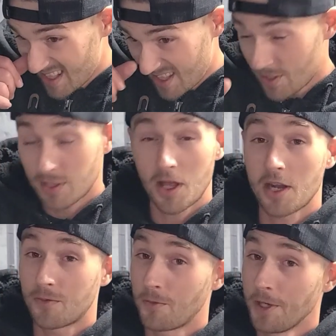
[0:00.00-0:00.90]
There's a
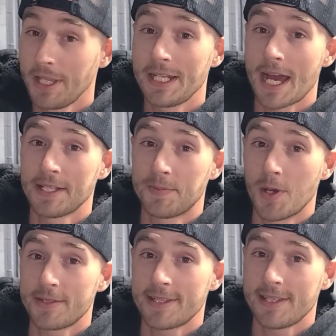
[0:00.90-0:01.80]
lot of really nice
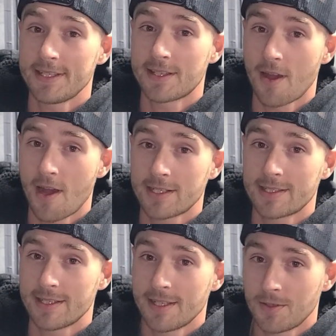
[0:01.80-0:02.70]
boats at these docks.